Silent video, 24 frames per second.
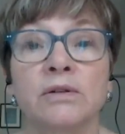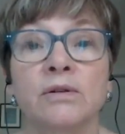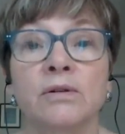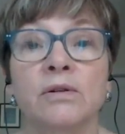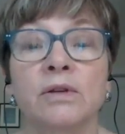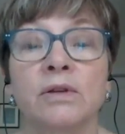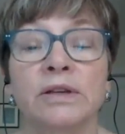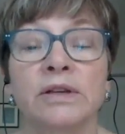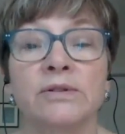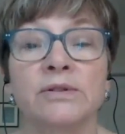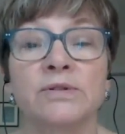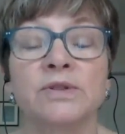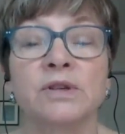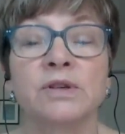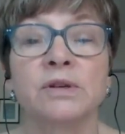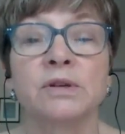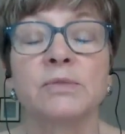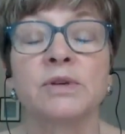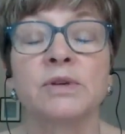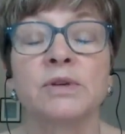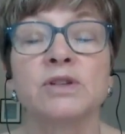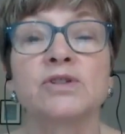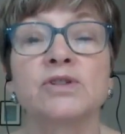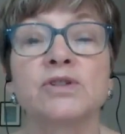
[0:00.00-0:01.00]
whole Antisemitism
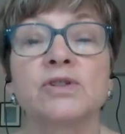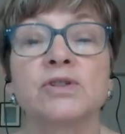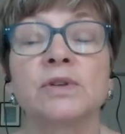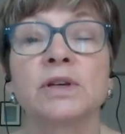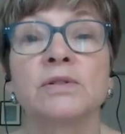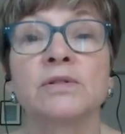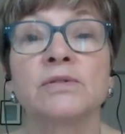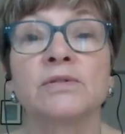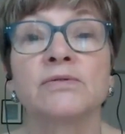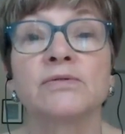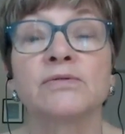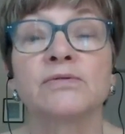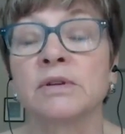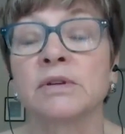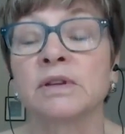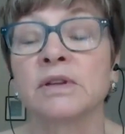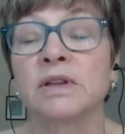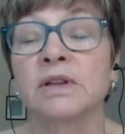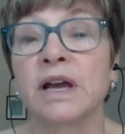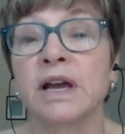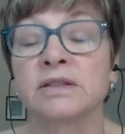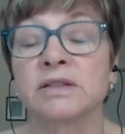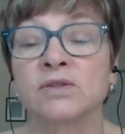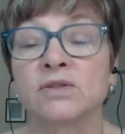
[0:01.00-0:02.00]
issue here for the
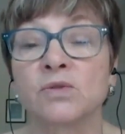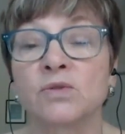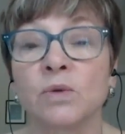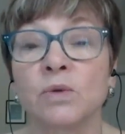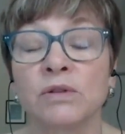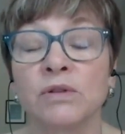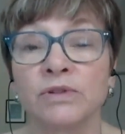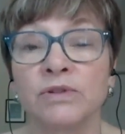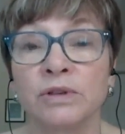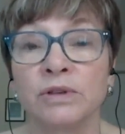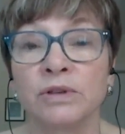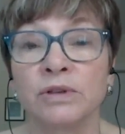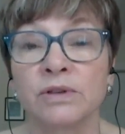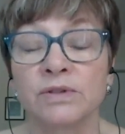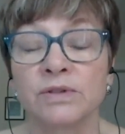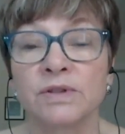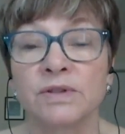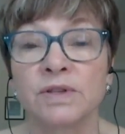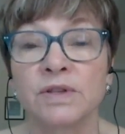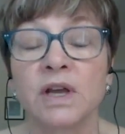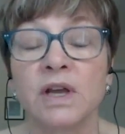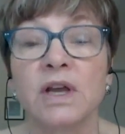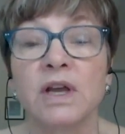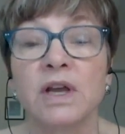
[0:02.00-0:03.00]
last 12
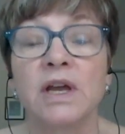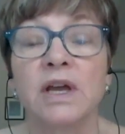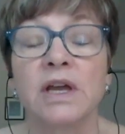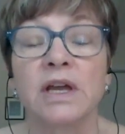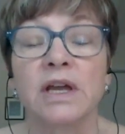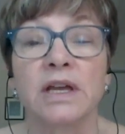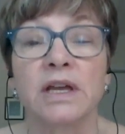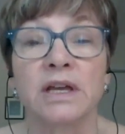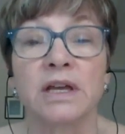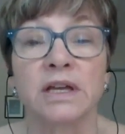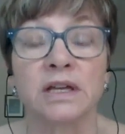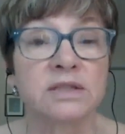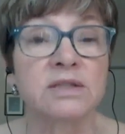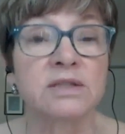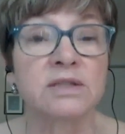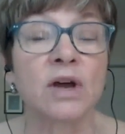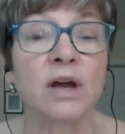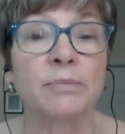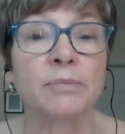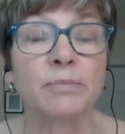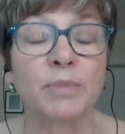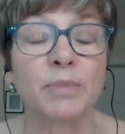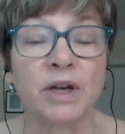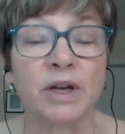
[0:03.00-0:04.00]
years. It is
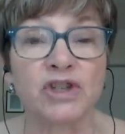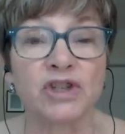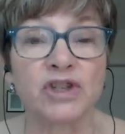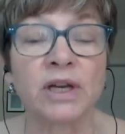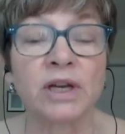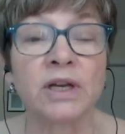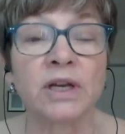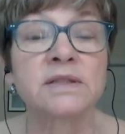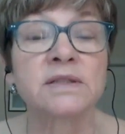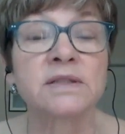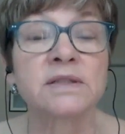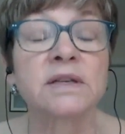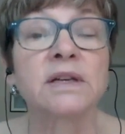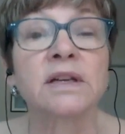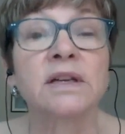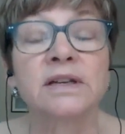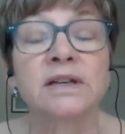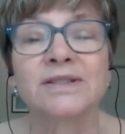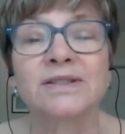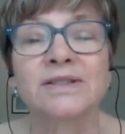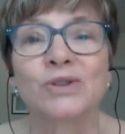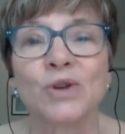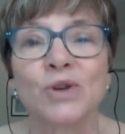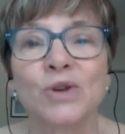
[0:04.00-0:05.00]
not by chance, and it
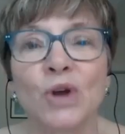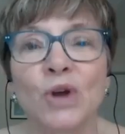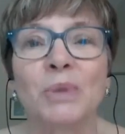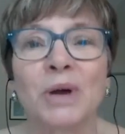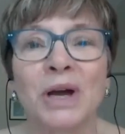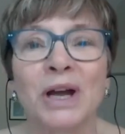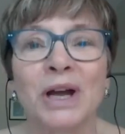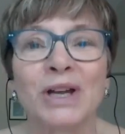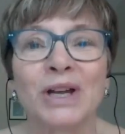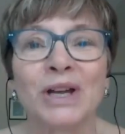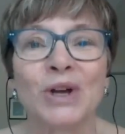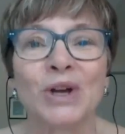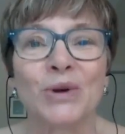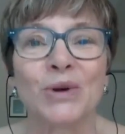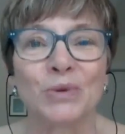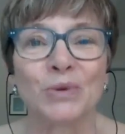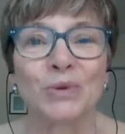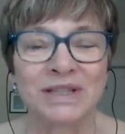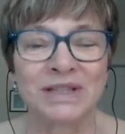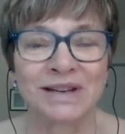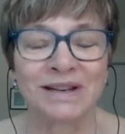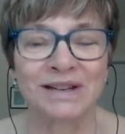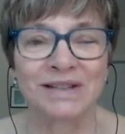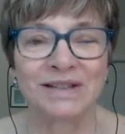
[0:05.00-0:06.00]
is not by
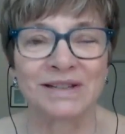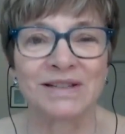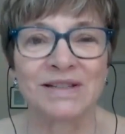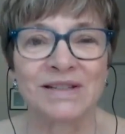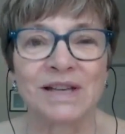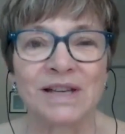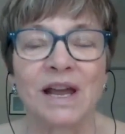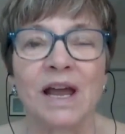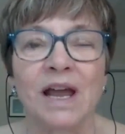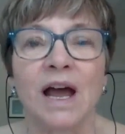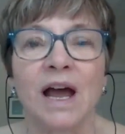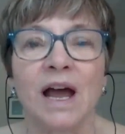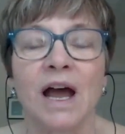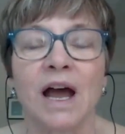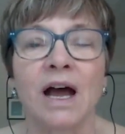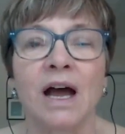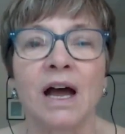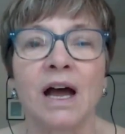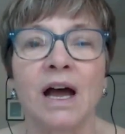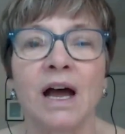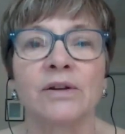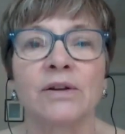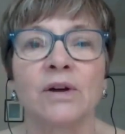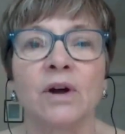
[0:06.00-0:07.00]
coincidence.
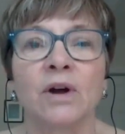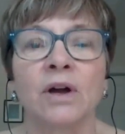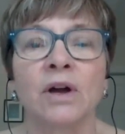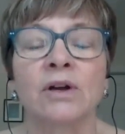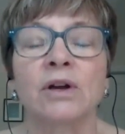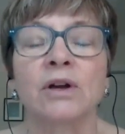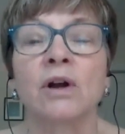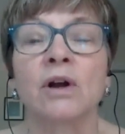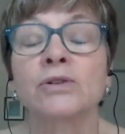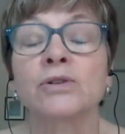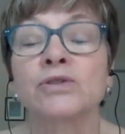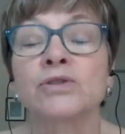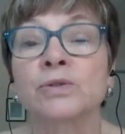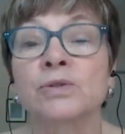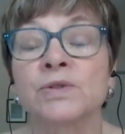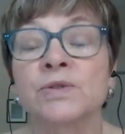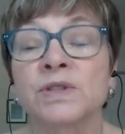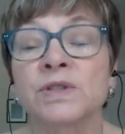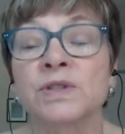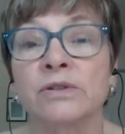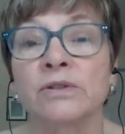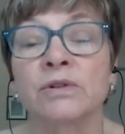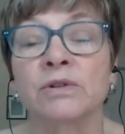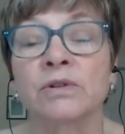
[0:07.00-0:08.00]
Our cultural
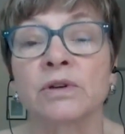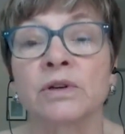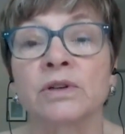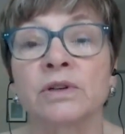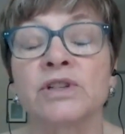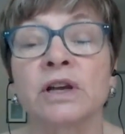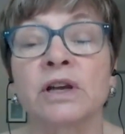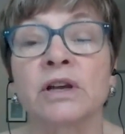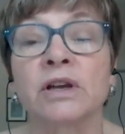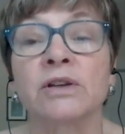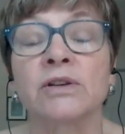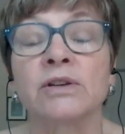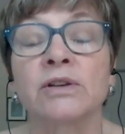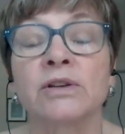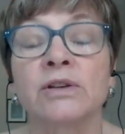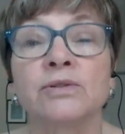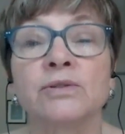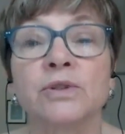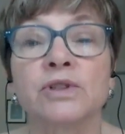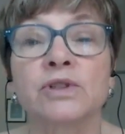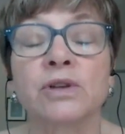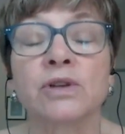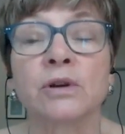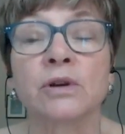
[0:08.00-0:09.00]
center, our Italian
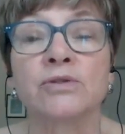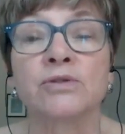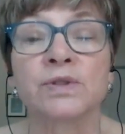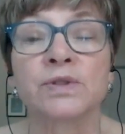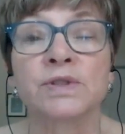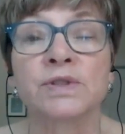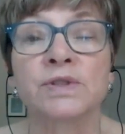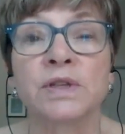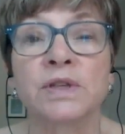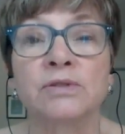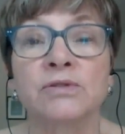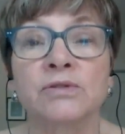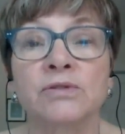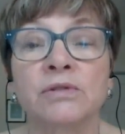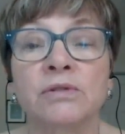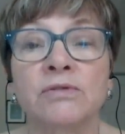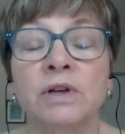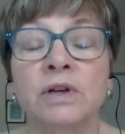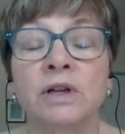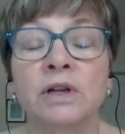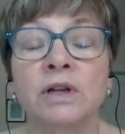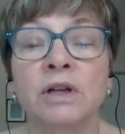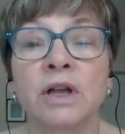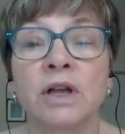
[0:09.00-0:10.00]
Jewish Cultural Center of
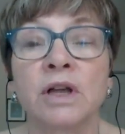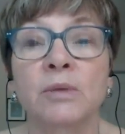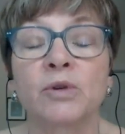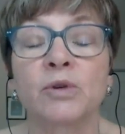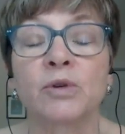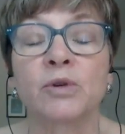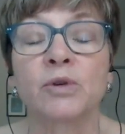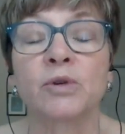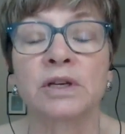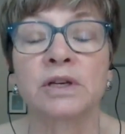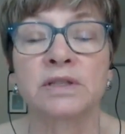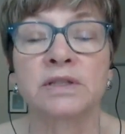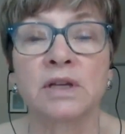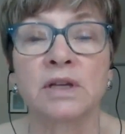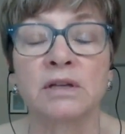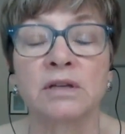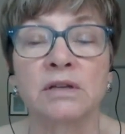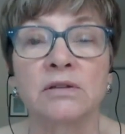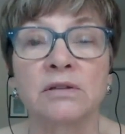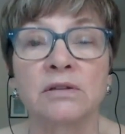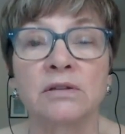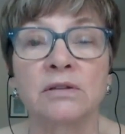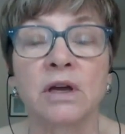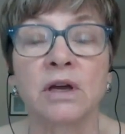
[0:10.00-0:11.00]
Calabria, has done
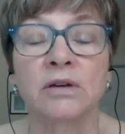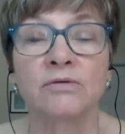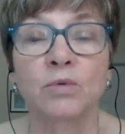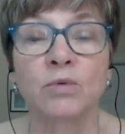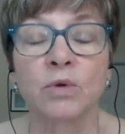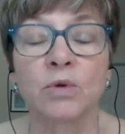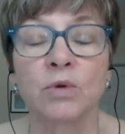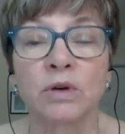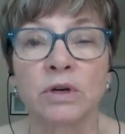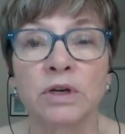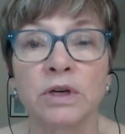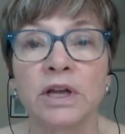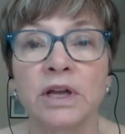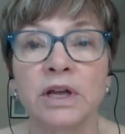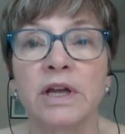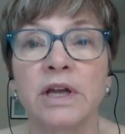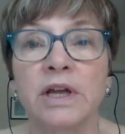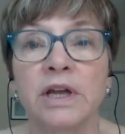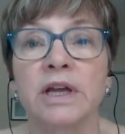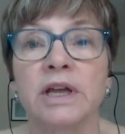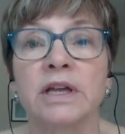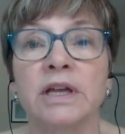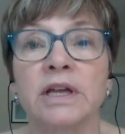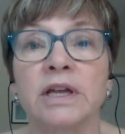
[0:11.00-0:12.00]
a lot of work
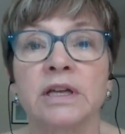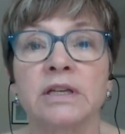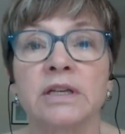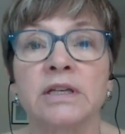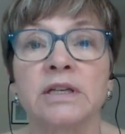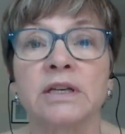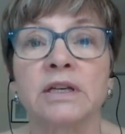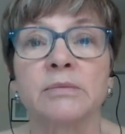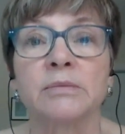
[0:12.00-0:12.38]
in